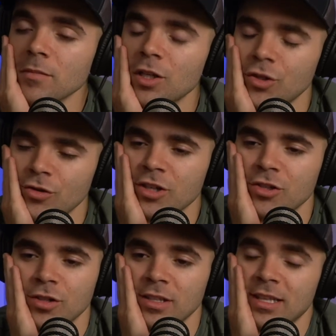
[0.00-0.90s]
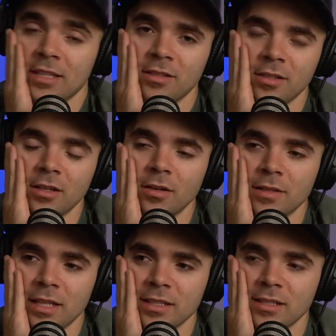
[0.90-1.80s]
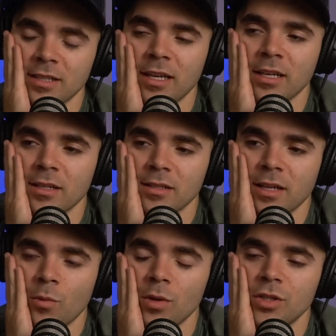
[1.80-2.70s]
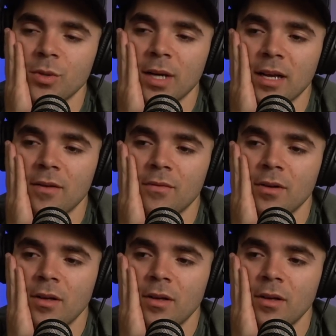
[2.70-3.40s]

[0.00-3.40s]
structured, and that's exciting because like once you have,